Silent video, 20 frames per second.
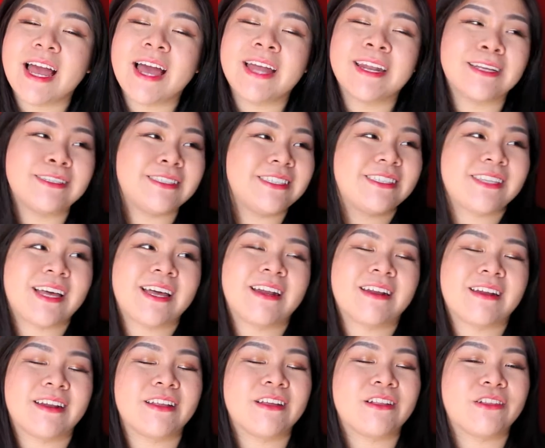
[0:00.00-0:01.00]
and I
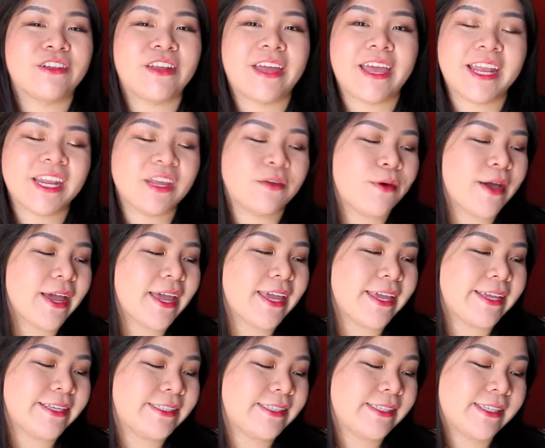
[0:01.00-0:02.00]
decided to include it anyway,
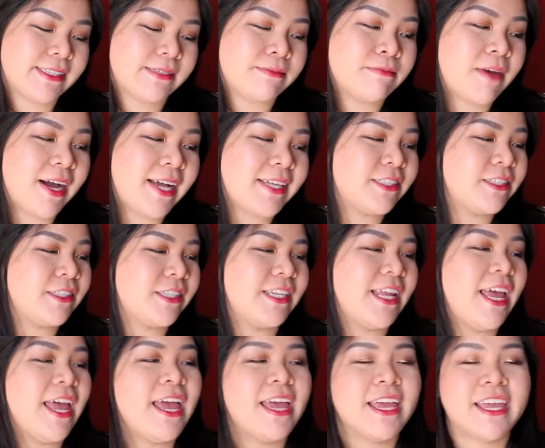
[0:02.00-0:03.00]
is this MyZone